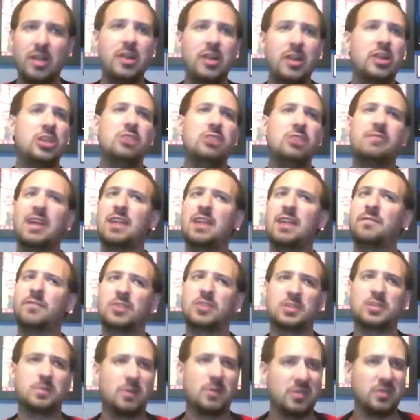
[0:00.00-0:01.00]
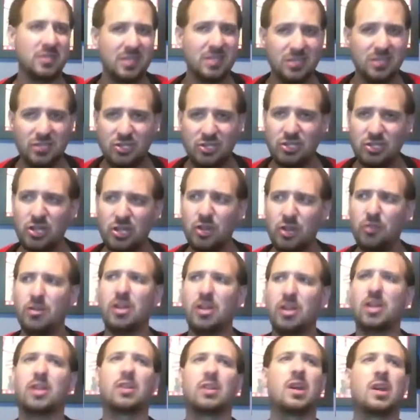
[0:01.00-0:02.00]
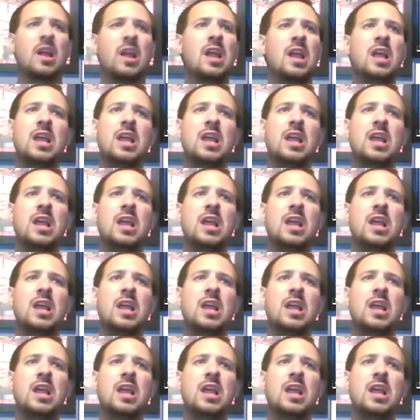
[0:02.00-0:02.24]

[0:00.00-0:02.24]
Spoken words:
You've got a first-person shooter.